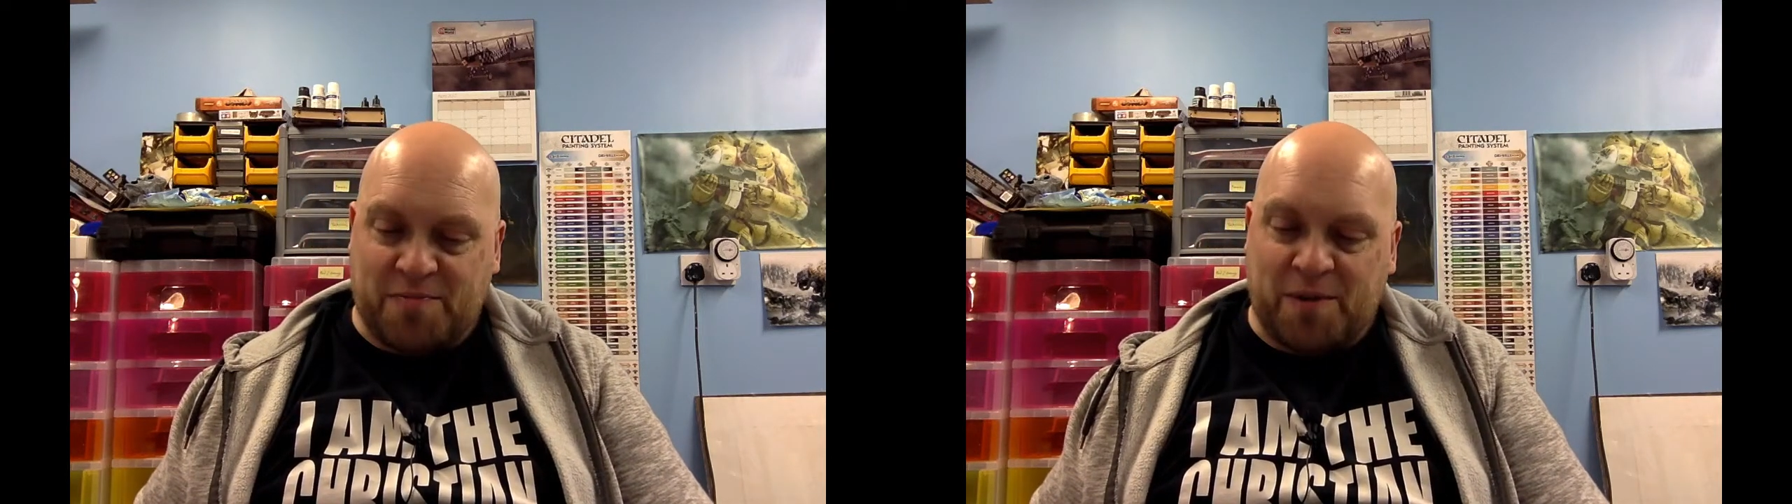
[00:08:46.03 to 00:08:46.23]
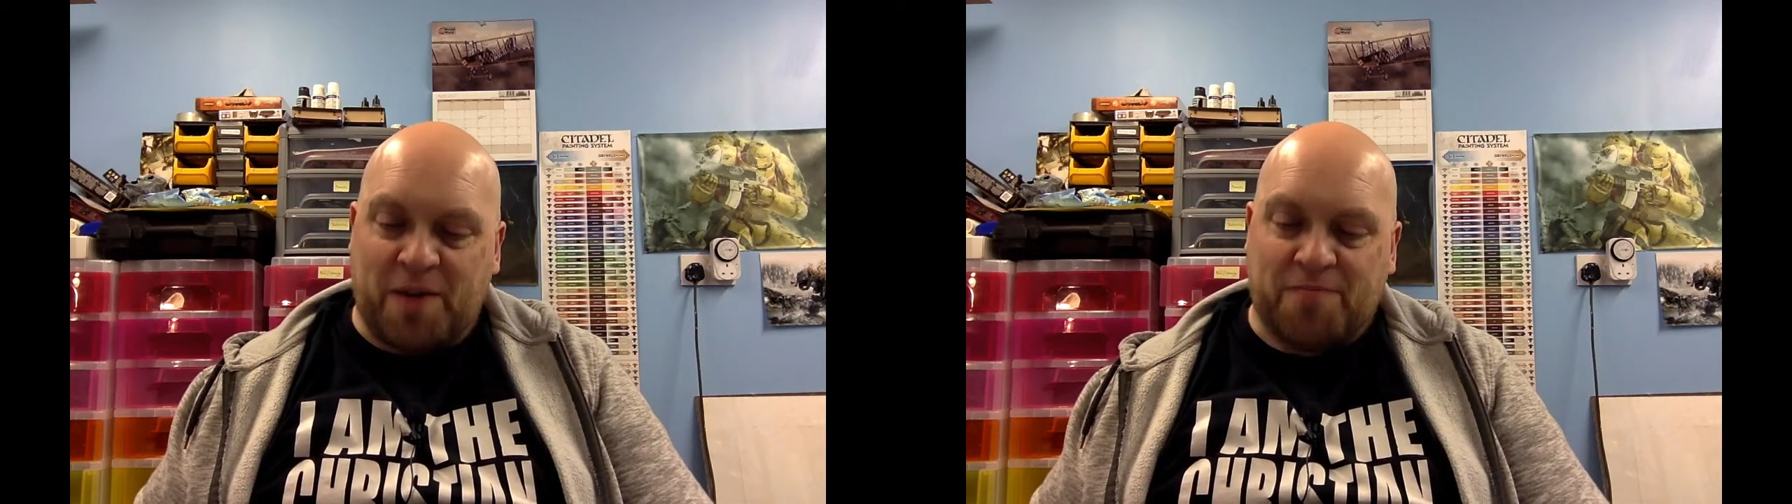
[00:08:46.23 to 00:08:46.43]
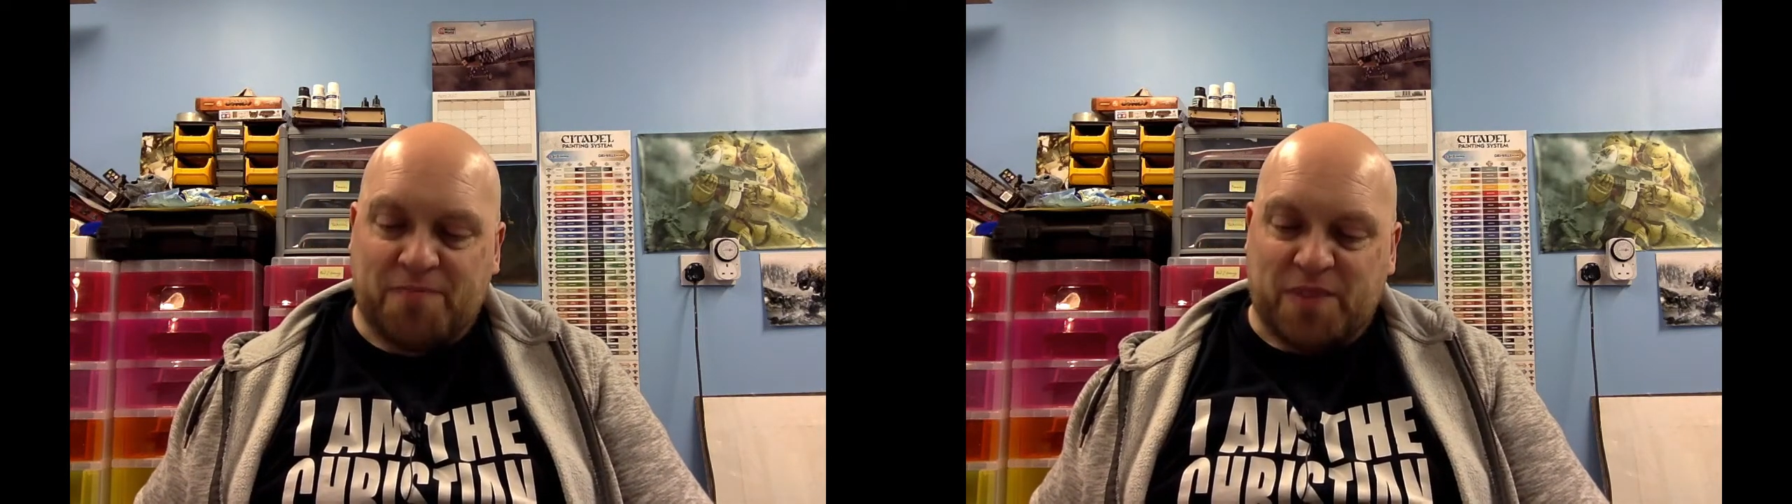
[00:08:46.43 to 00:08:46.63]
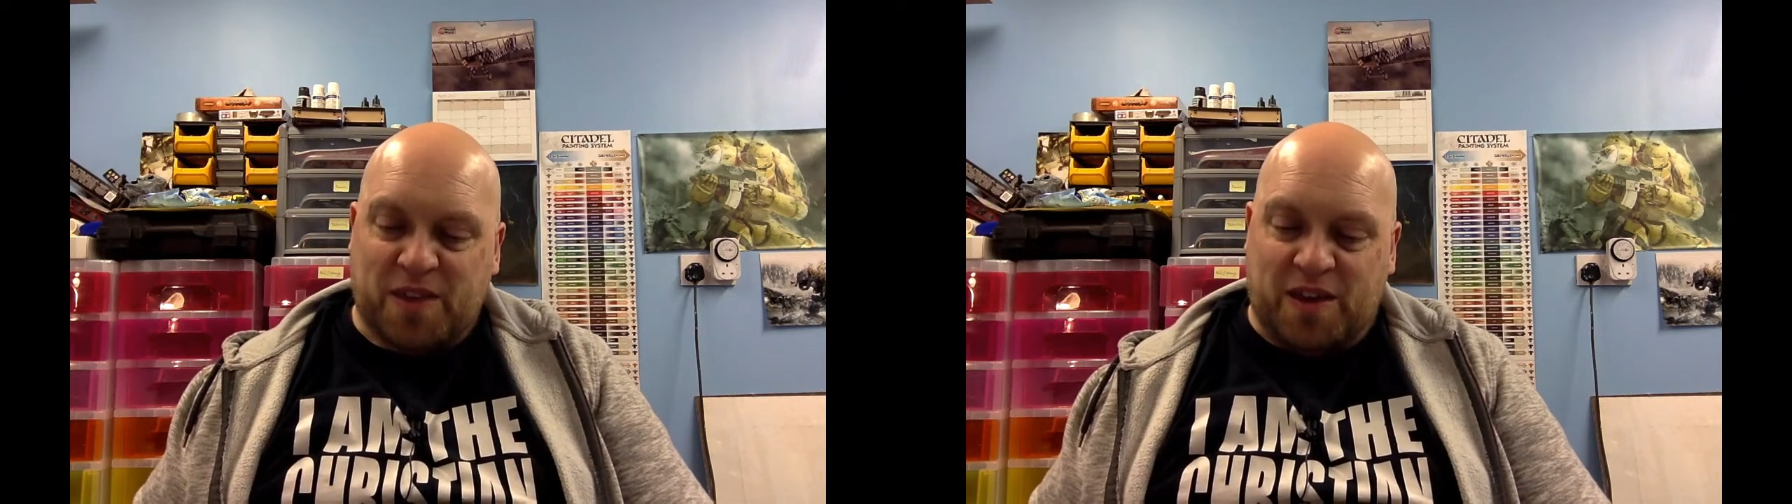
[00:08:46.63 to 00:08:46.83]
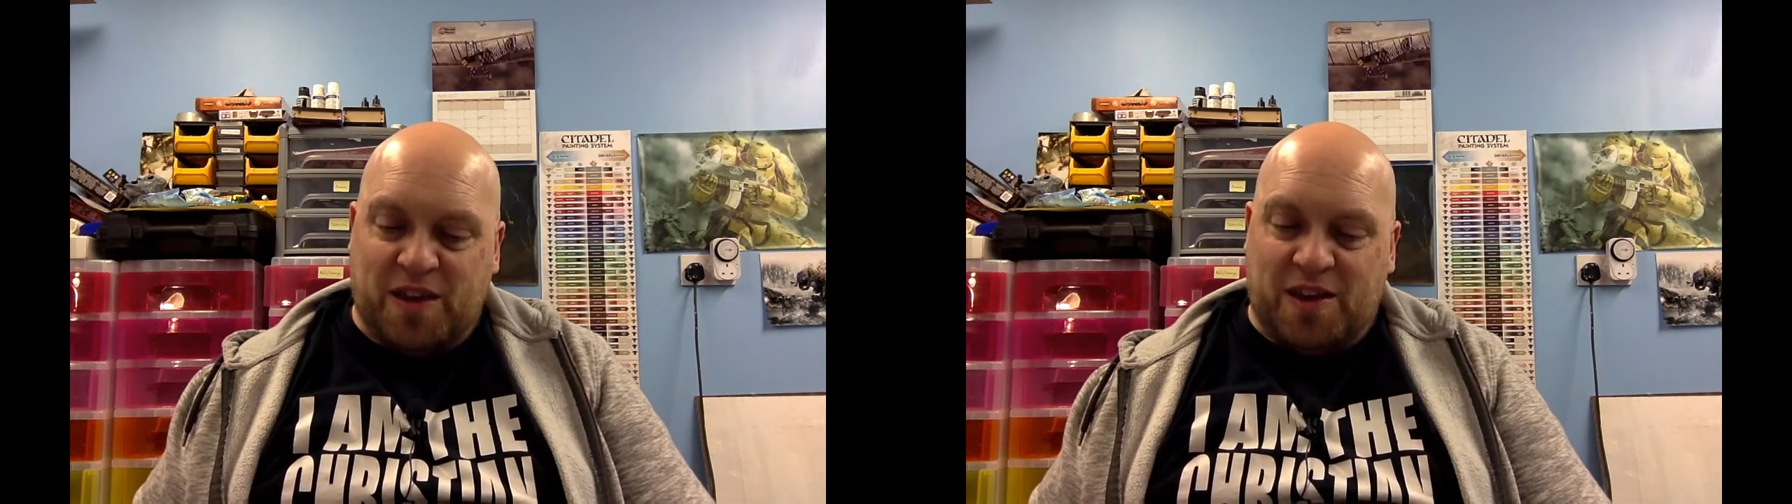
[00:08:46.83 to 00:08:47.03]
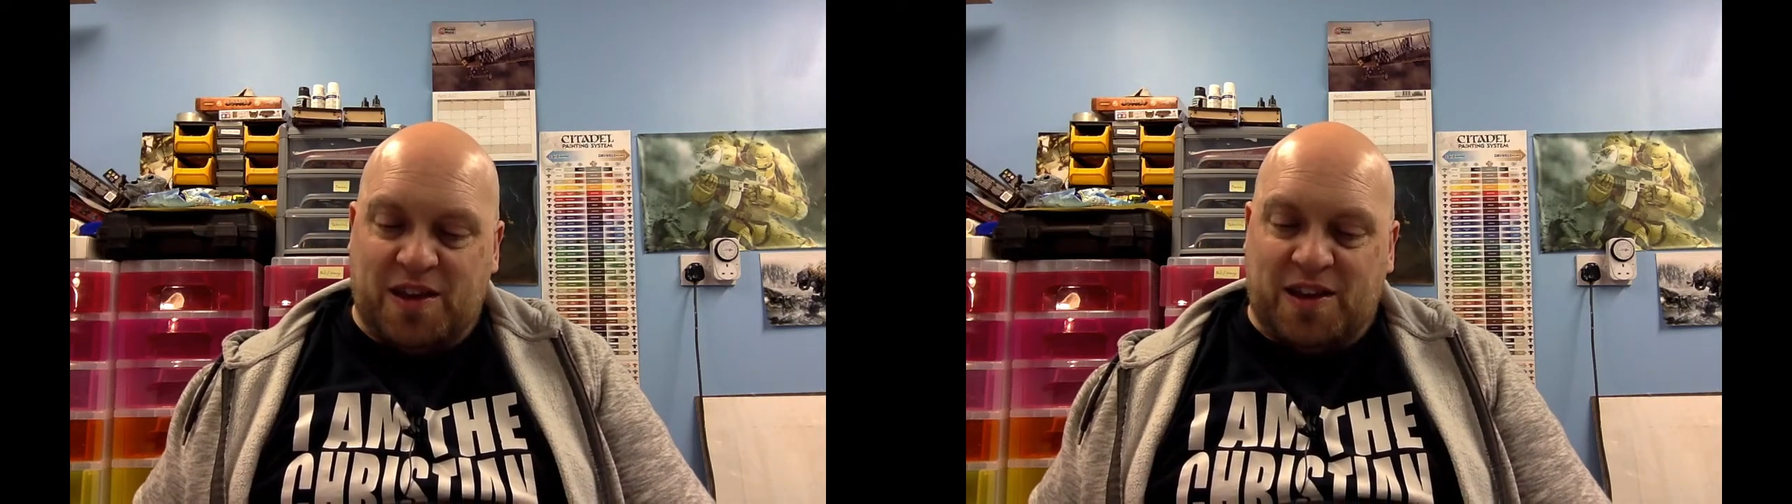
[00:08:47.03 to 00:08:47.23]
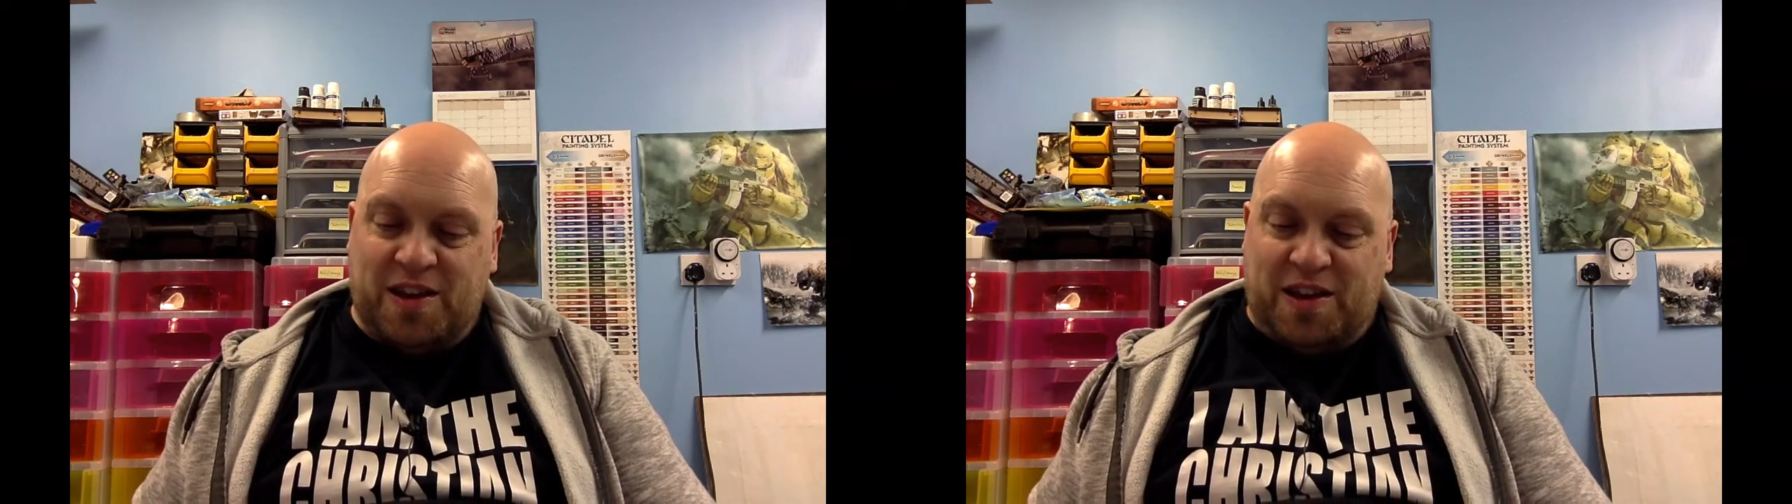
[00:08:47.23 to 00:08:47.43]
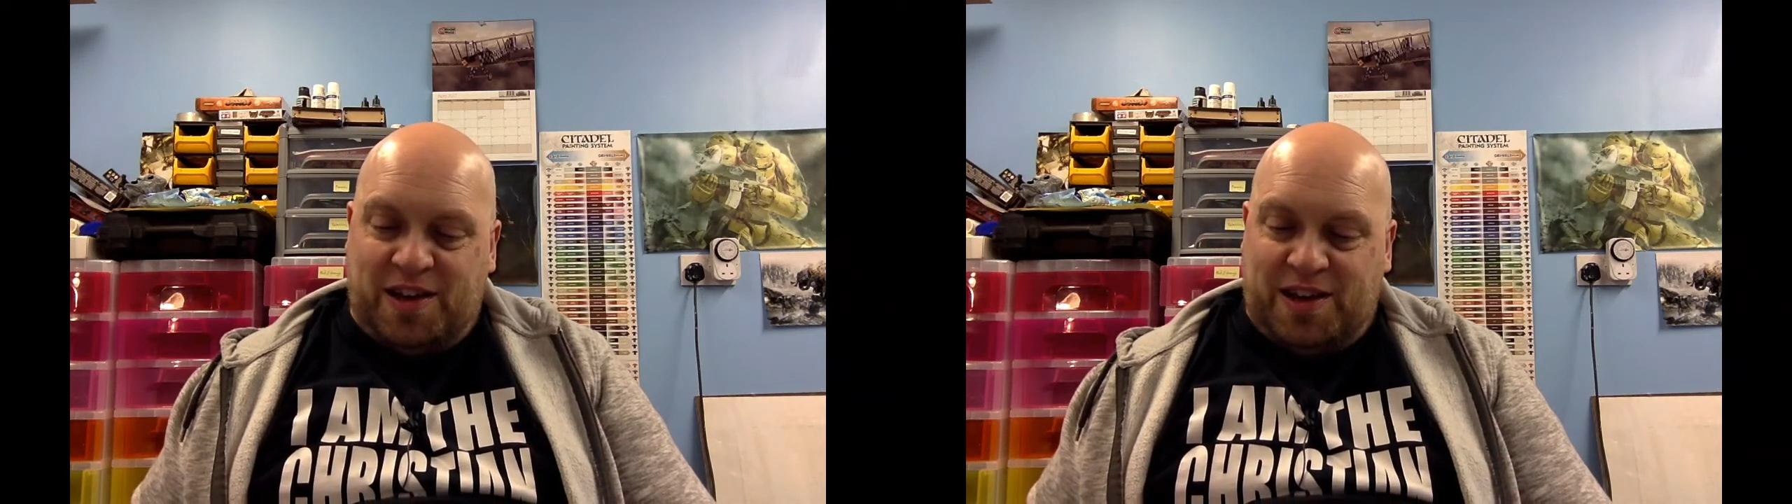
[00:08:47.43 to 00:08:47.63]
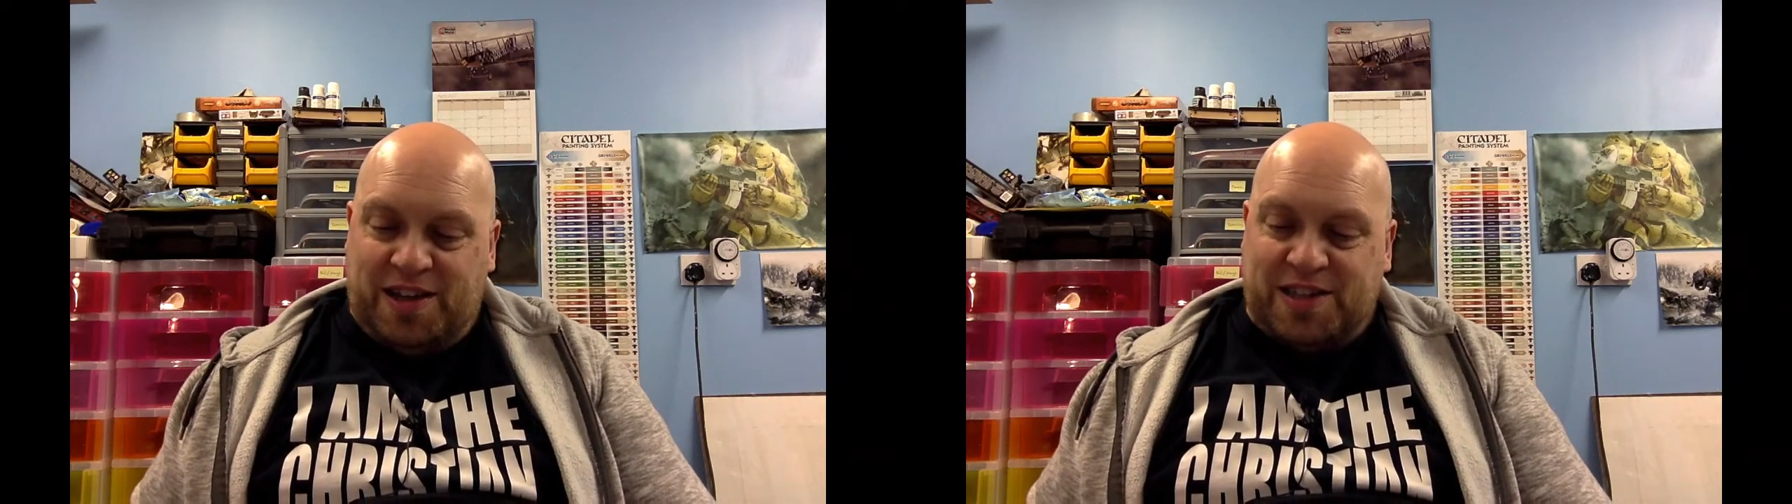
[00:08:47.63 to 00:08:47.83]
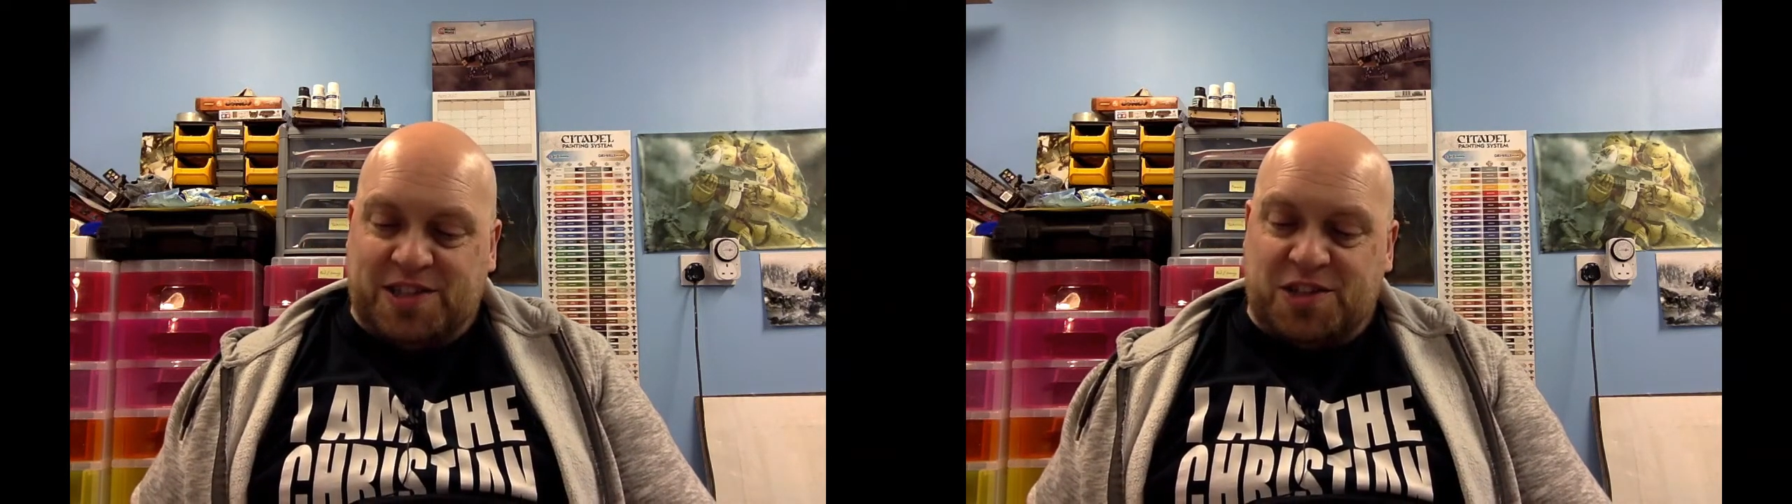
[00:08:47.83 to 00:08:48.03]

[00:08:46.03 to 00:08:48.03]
but it says,